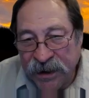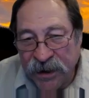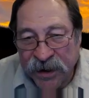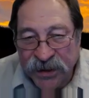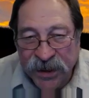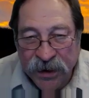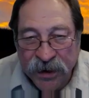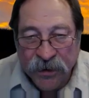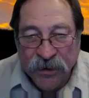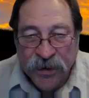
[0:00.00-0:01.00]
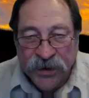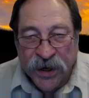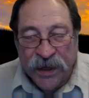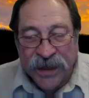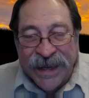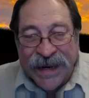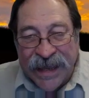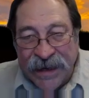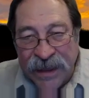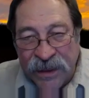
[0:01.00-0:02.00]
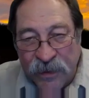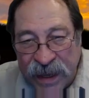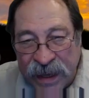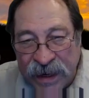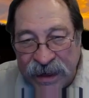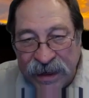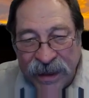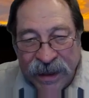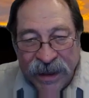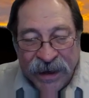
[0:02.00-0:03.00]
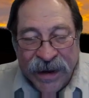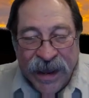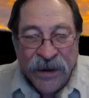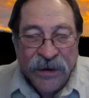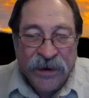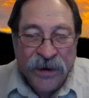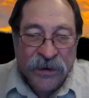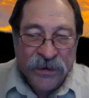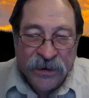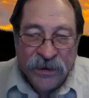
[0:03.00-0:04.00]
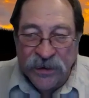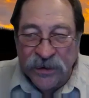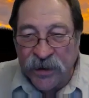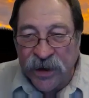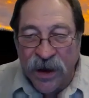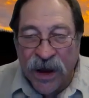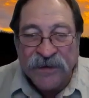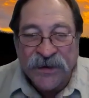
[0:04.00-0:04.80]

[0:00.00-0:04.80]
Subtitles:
because you're trying to lean into the wind and now you're shooting off.